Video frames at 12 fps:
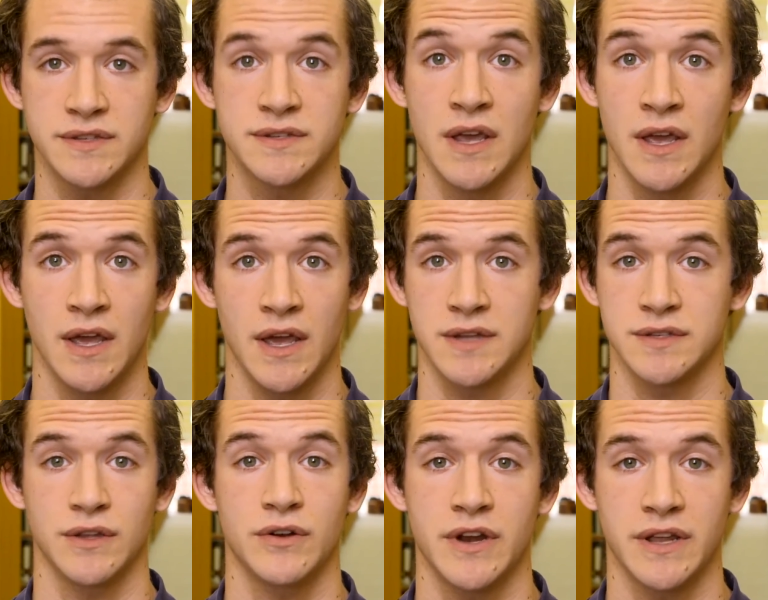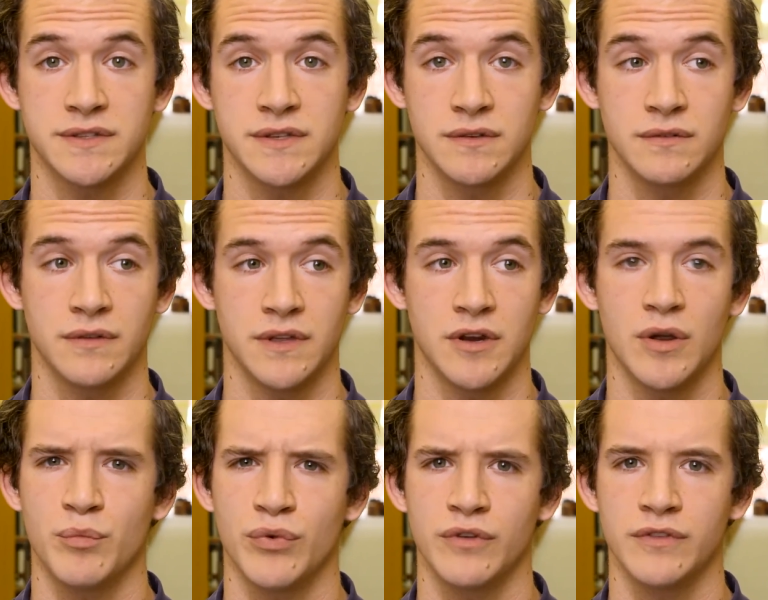It's learning to, you
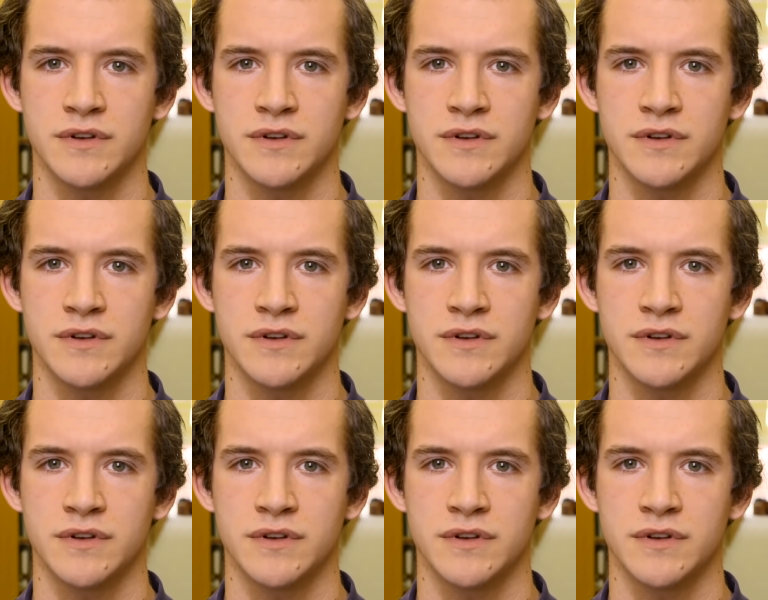know, improve